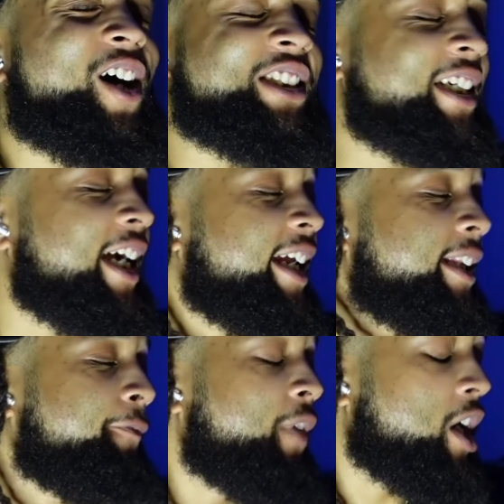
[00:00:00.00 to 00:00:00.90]
She gotta get
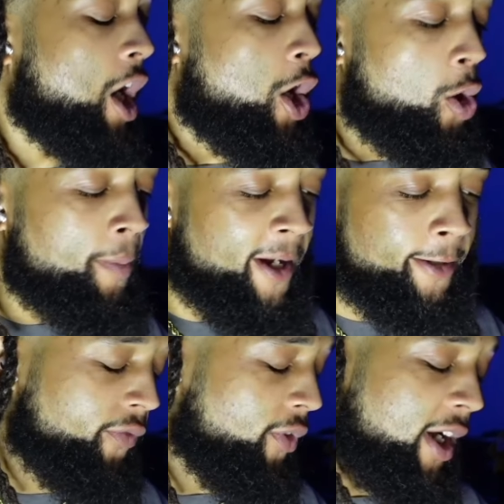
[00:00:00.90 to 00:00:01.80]
the fuck on, man.
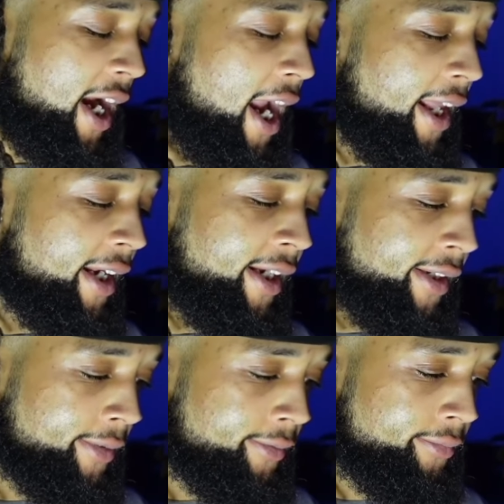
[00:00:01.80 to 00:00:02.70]
Fuck out of here. Like,